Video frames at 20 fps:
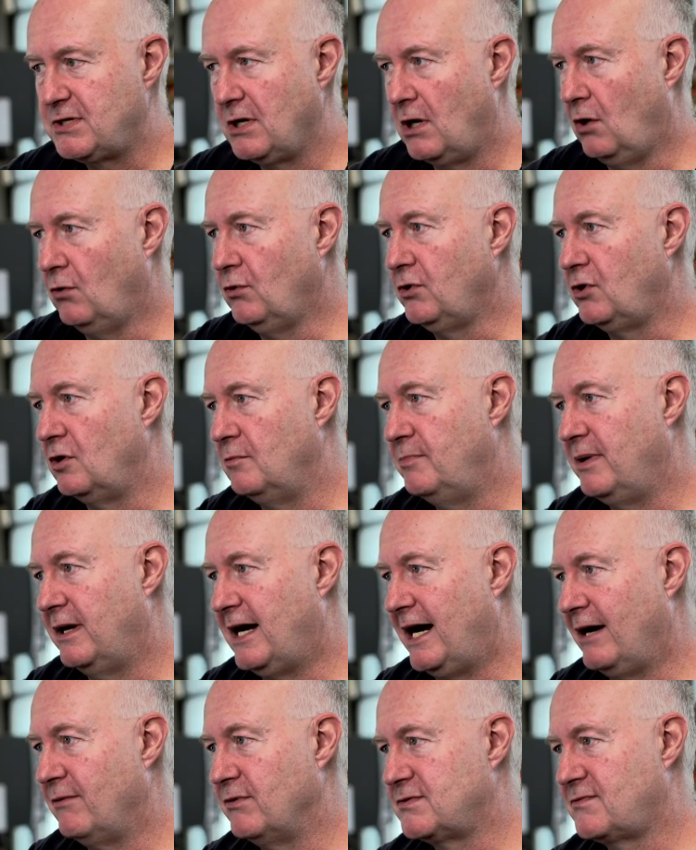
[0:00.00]
owner, but
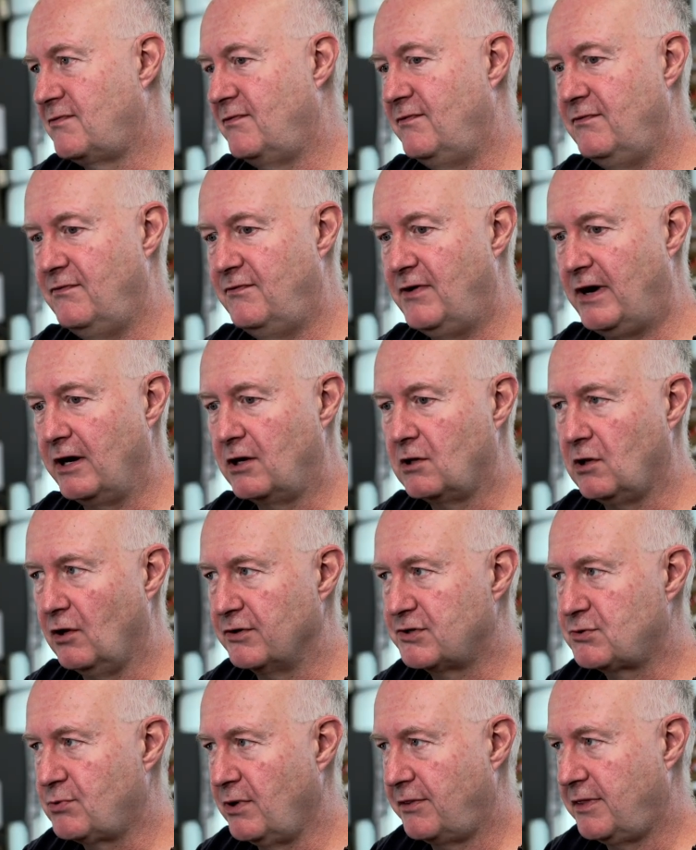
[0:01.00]
I was very
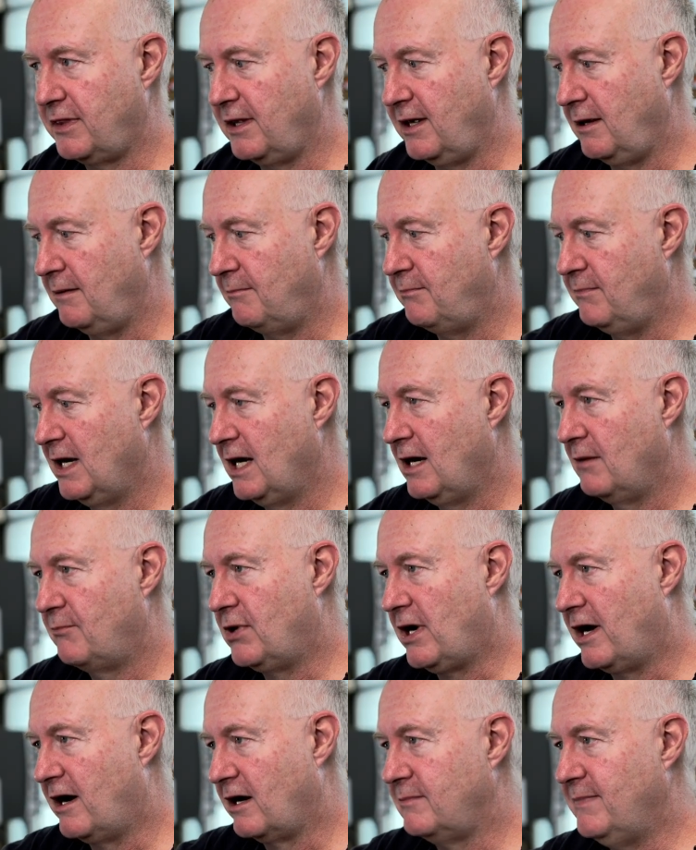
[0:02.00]
close with the
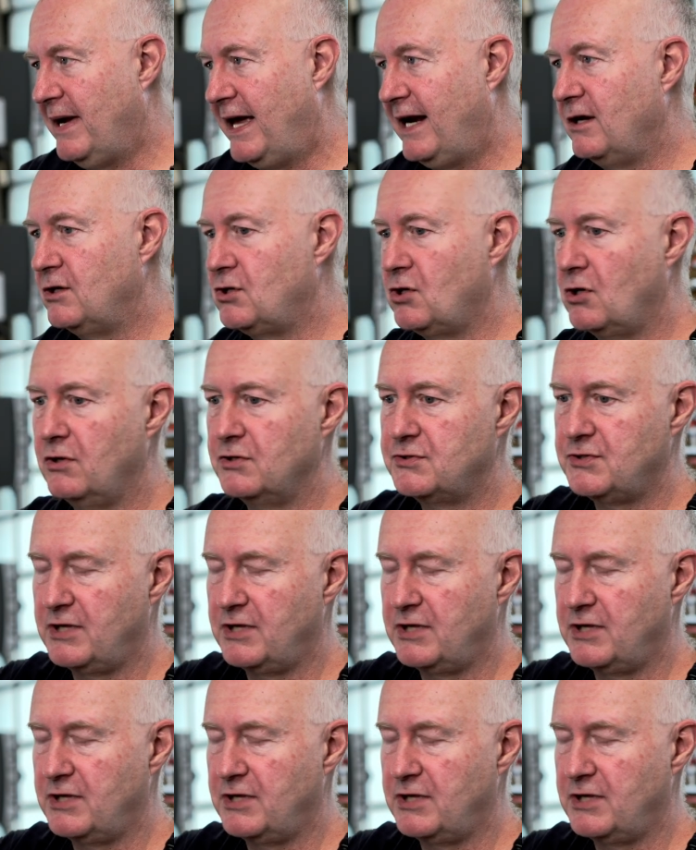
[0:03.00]
product managers, the